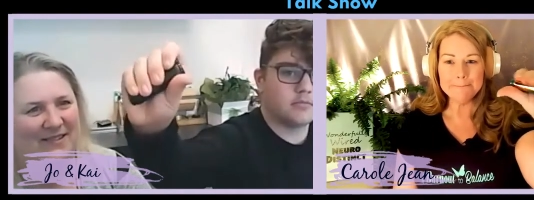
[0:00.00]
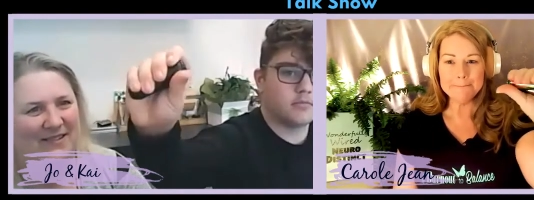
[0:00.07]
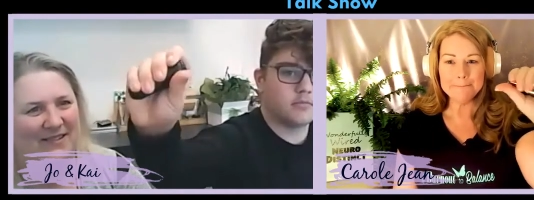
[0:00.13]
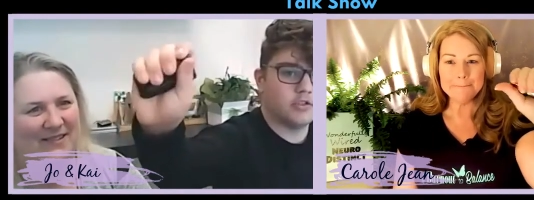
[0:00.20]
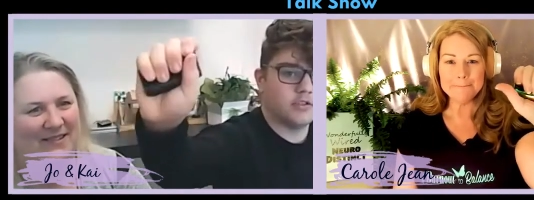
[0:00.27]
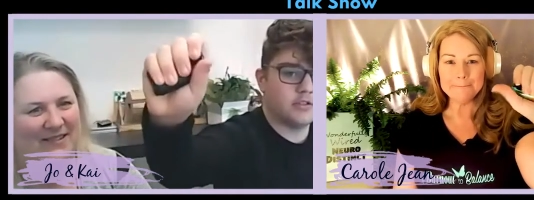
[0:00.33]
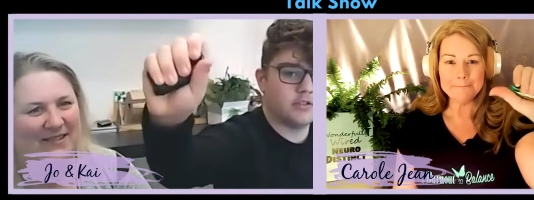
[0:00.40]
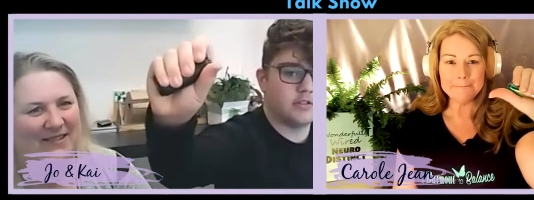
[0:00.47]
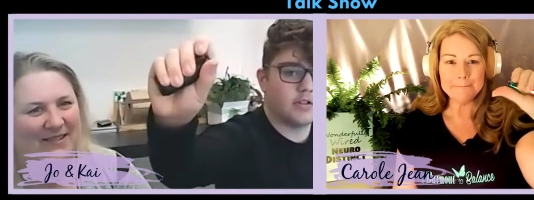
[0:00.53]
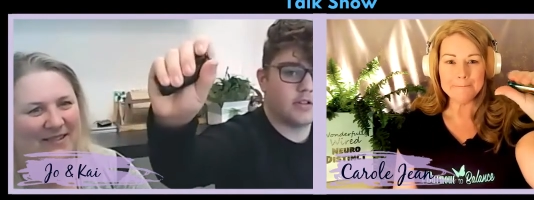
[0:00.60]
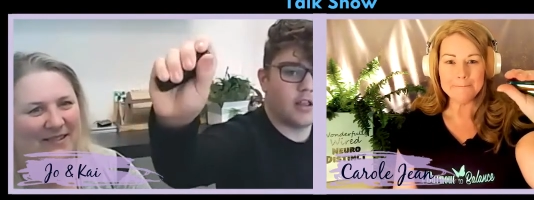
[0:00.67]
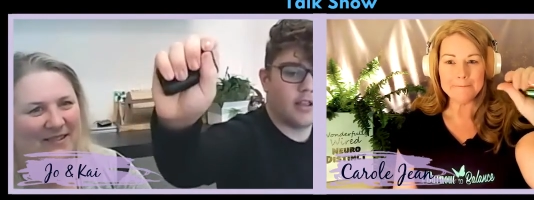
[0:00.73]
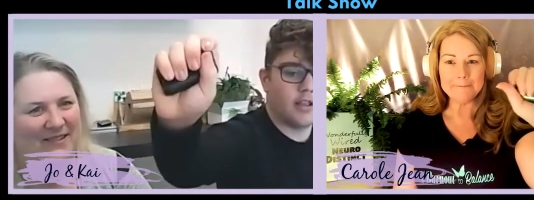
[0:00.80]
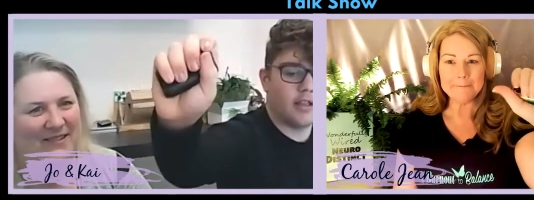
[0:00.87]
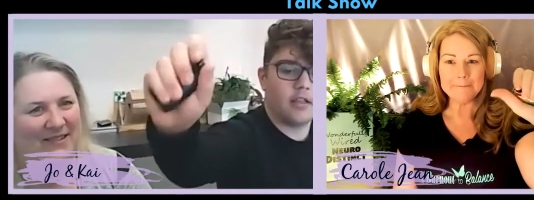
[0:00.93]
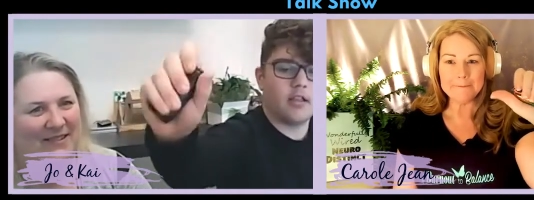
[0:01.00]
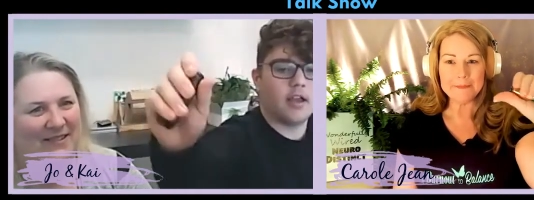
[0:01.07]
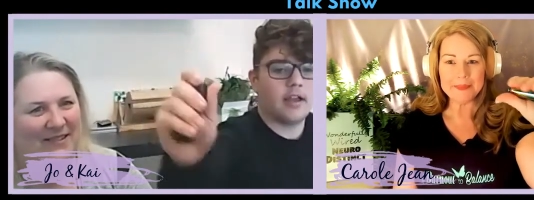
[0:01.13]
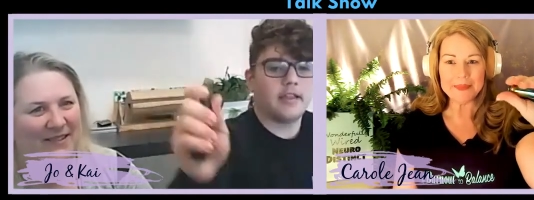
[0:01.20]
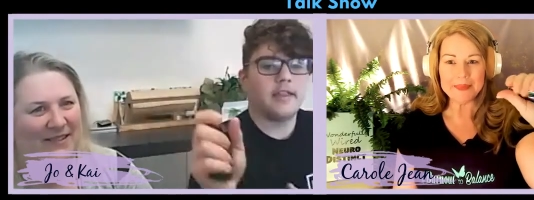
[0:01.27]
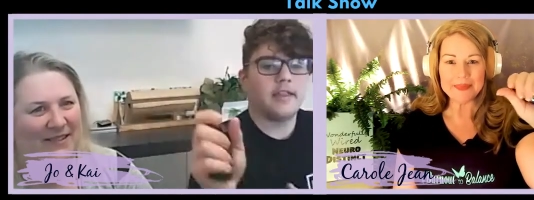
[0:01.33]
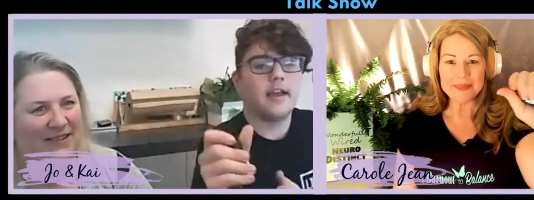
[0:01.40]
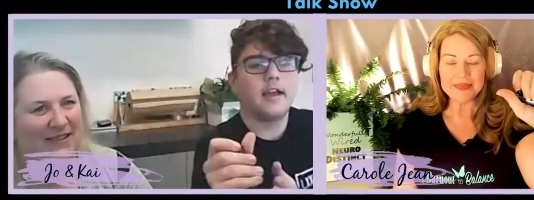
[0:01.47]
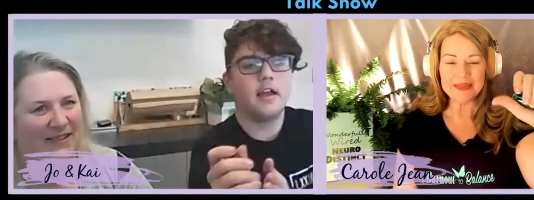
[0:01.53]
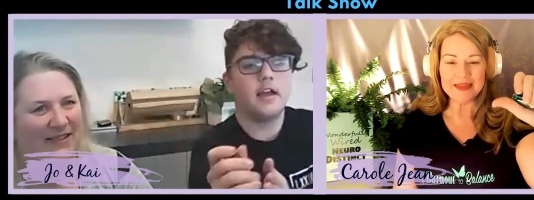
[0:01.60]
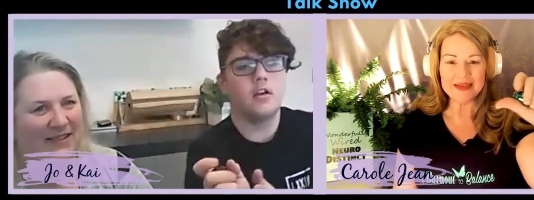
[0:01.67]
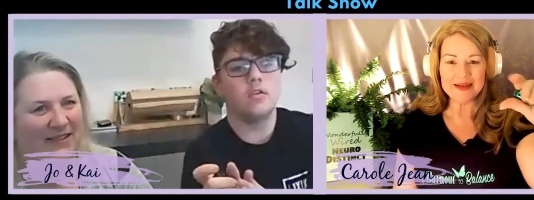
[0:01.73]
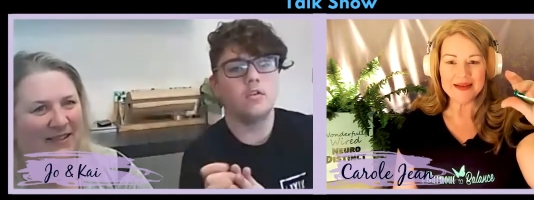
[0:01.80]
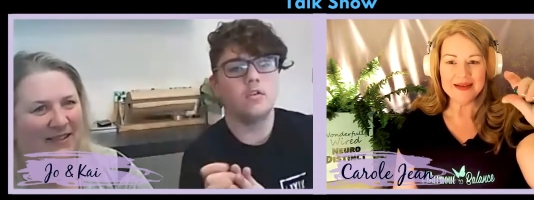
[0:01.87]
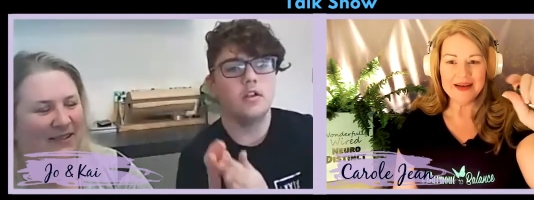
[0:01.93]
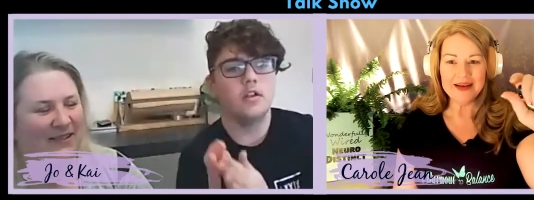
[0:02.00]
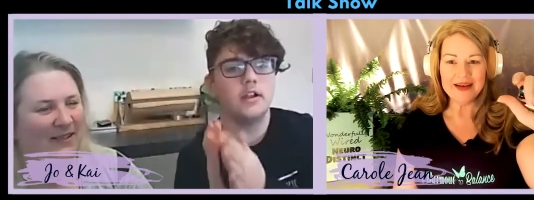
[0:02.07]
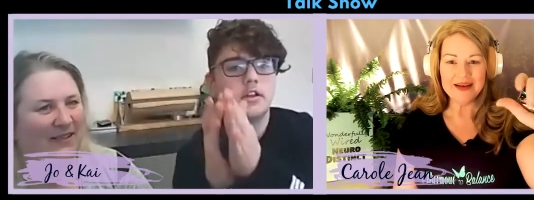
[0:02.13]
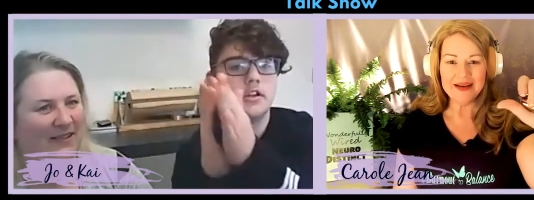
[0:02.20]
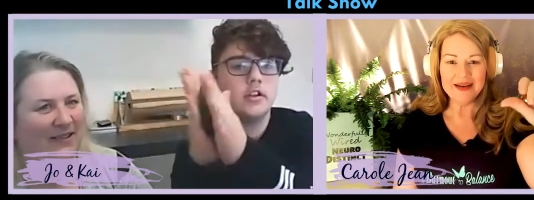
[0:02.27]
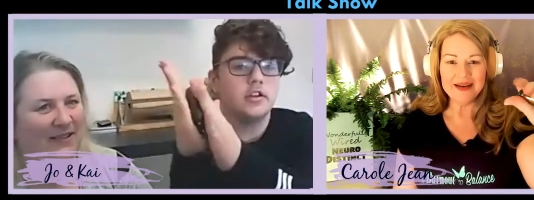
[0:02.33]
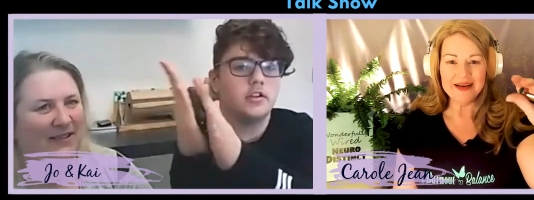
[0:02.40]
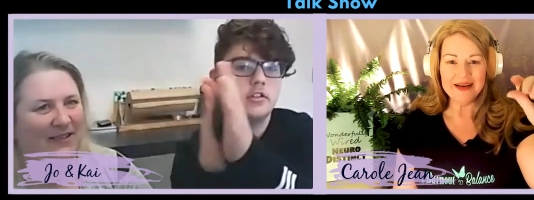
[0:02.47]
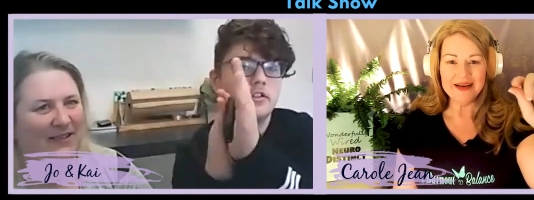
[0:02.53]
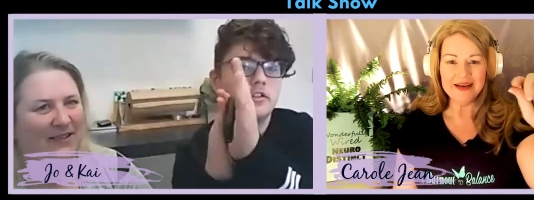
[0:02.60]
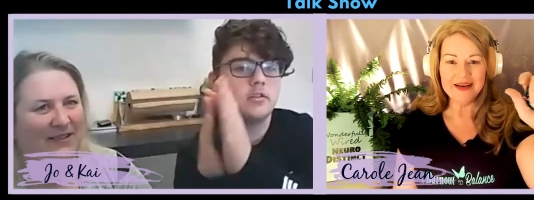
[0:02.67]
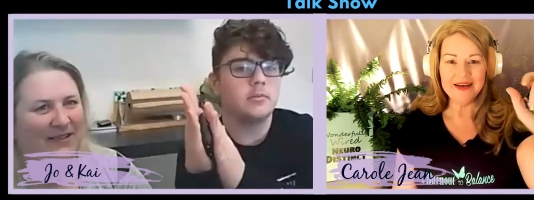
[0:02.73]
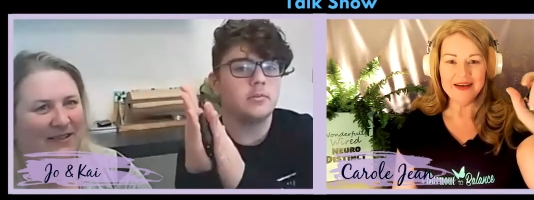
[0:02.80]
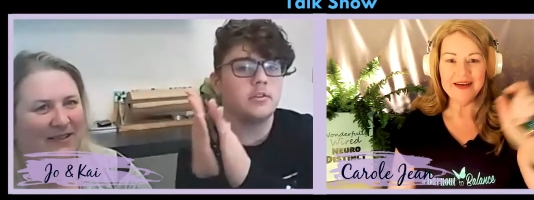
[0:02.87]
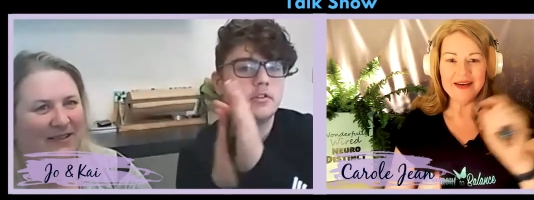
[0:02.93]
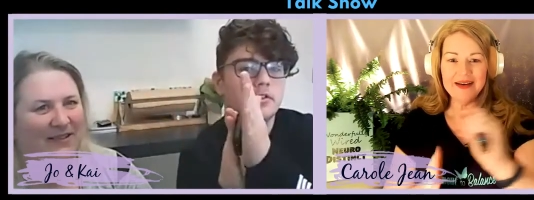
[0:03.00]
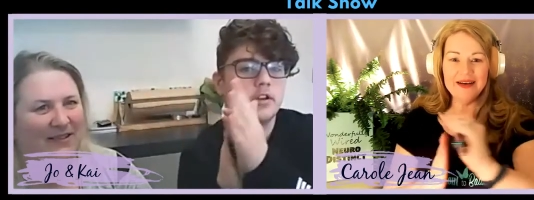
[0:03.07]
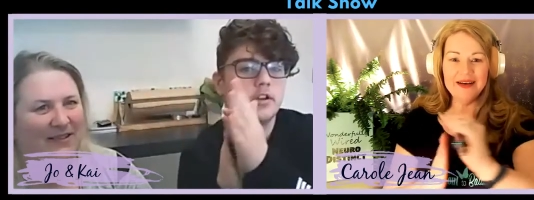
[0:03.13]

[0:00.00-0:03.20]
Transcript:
Speaker 1: just like that, or like you can use them in two